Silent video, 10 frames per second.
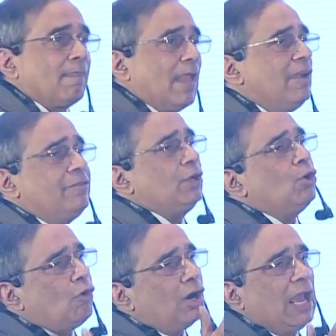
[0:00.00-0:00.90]
And we
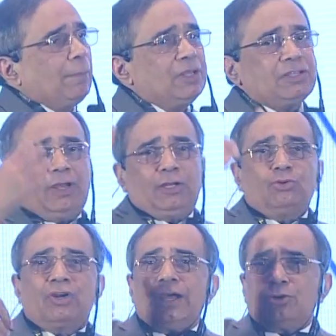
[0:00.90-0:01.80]
know what happens when
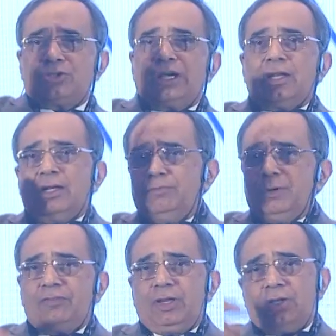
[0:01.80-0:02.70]
you try to settle
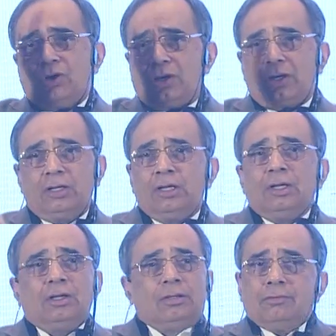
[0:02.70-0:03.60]
between your
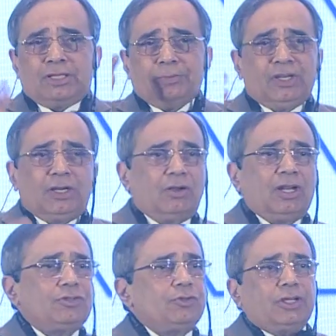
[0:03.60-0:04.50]
subsidiary or
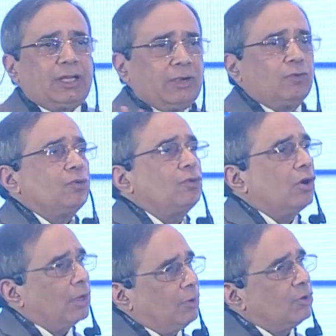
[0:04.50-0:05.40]
associate. I don't want to
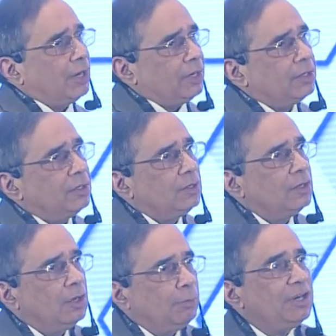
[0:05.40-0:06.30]
talk about it.
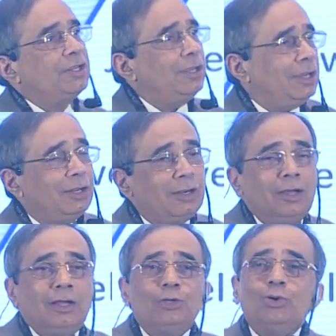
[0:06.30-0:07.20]
But here
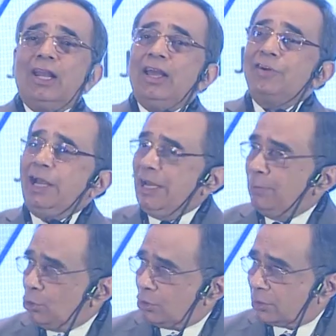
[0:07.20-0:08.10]
you can have
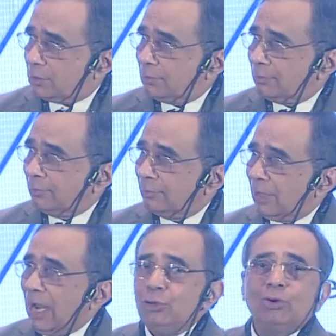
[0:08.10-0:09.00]
clean books
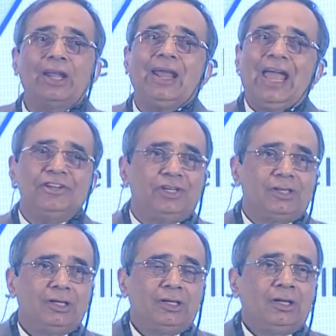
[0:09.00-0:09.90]
and you can hedge
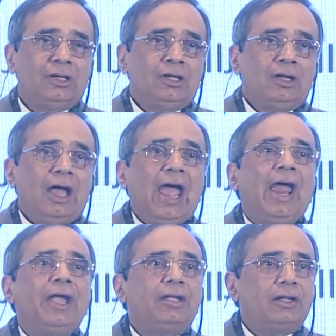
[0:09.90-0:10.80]
it.
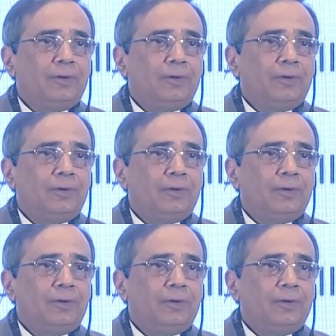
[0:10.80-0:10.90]
And